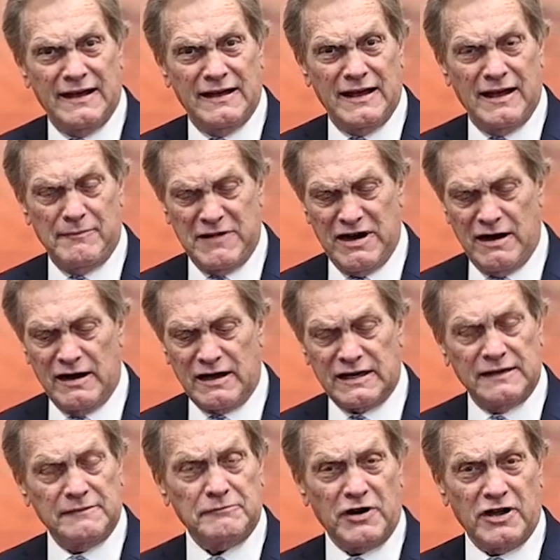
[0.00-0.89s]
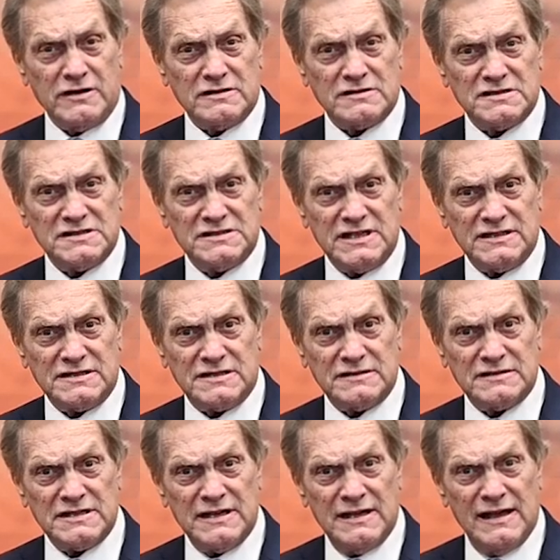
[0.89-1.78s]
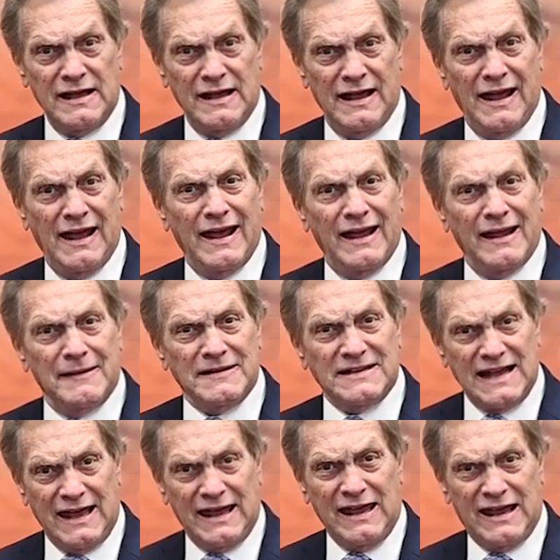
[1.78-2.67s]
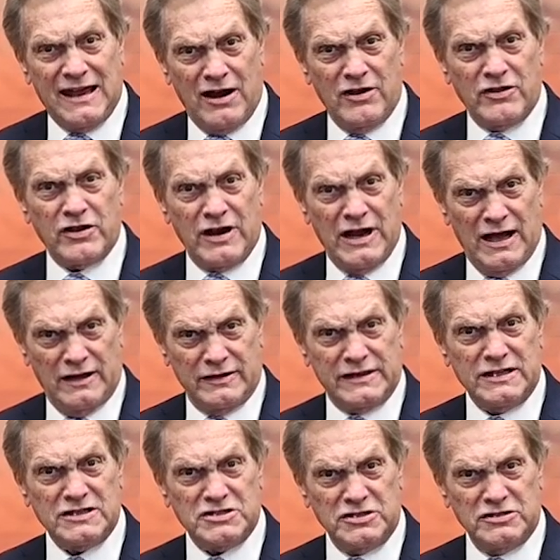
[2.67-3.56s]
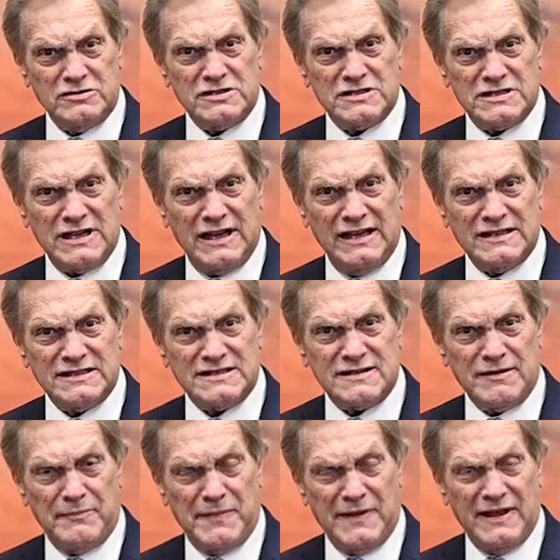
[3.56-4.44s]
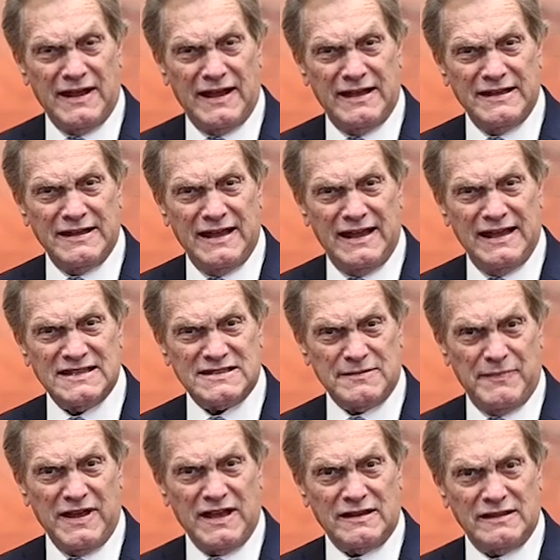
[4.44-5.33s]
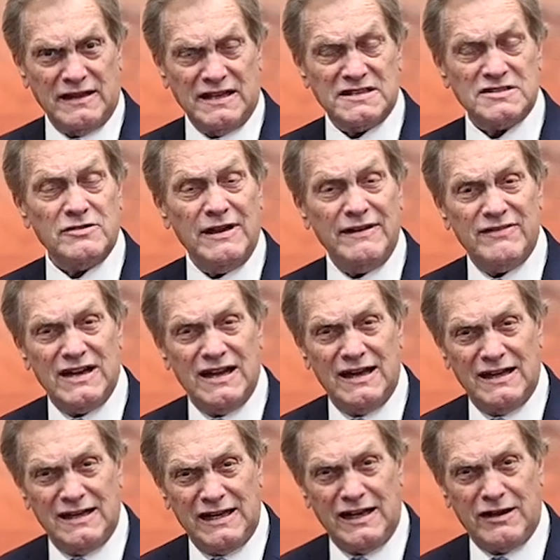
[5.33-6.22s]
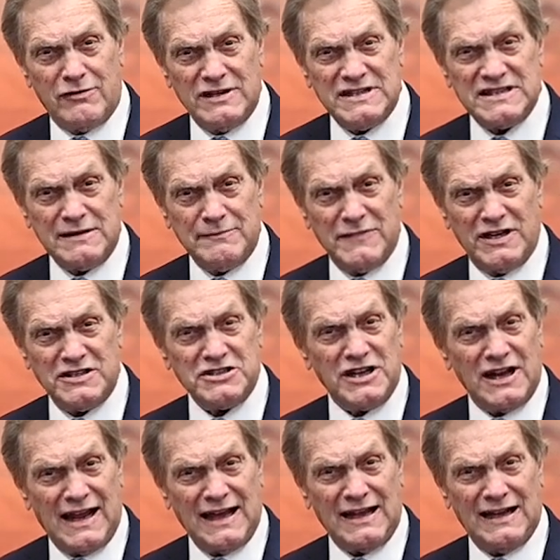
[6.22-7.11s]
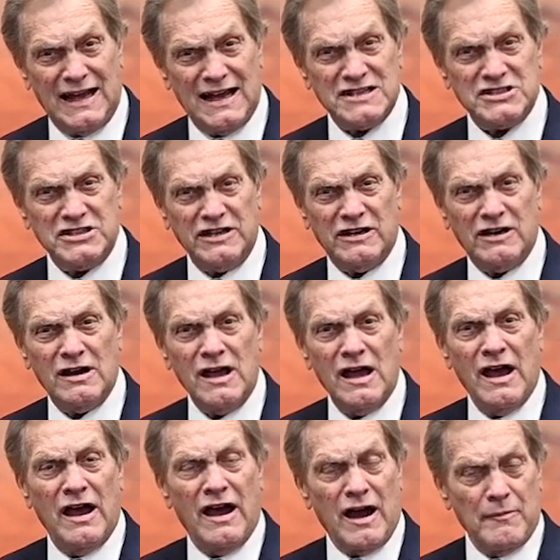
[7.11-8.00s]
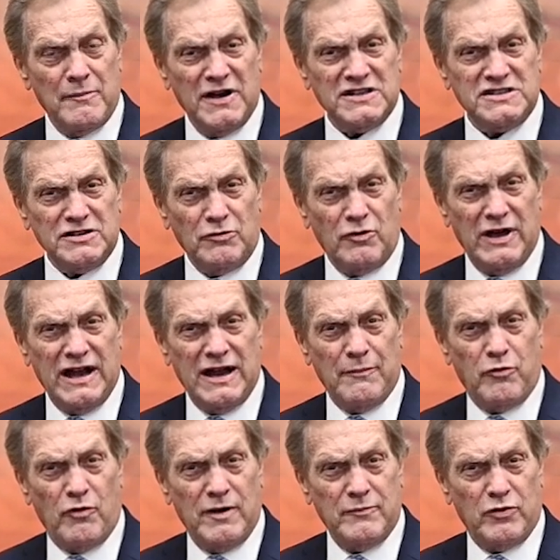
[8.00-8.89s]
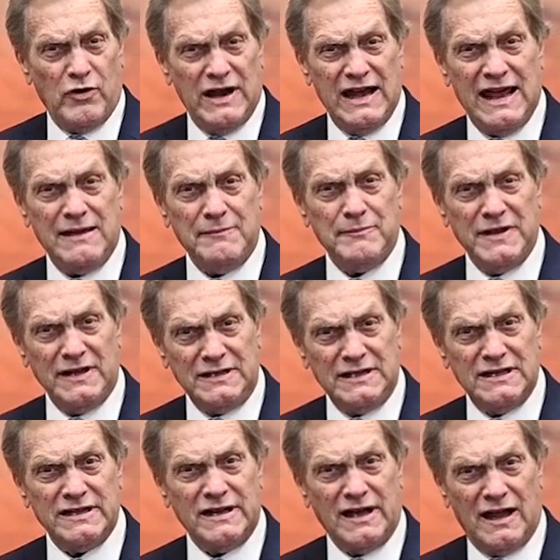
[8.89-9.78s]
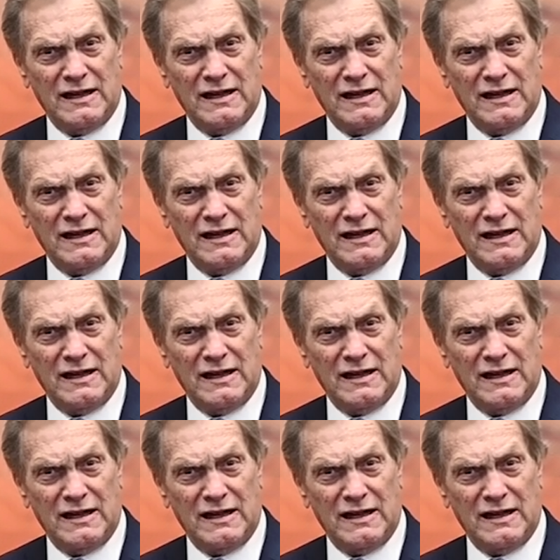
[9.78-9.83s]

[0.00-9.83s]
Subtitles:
American brothers and sisters. Taking care of their health issues is a big thing. So even in a decreasing budget like last year, our budget went up $1.8 billion